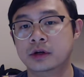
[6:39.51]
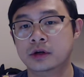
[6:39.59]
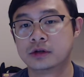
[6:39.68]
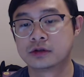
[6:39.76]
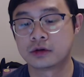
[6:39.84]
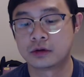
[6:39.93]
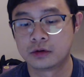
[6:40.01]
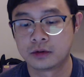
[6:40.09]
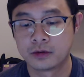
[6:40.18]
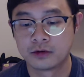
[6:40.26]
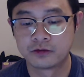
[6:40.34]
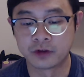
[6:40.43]
So
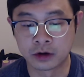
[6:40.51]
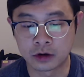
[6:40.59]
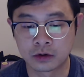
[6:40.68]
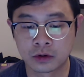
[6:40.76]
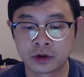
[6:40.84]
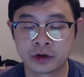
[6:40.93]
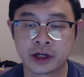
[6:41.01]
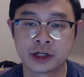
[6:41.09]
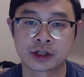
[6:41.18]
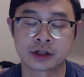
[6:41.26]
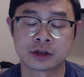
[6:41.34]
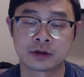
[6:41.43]
finger
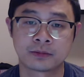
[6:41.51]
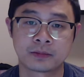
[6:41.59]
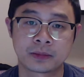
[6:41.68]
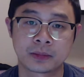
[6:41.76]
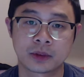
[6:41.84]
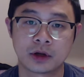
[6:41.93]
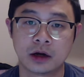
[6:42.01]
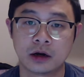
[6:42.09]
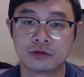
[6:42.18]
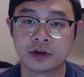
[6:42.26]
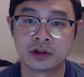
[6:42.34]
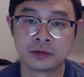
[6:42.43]
coordination,
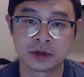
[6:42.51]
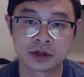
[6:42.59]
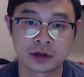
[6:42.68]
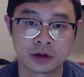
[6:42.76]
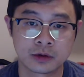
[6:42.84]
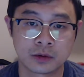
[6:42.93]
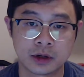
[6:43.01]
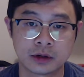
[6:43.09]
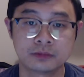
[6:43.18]
rhythm is another one.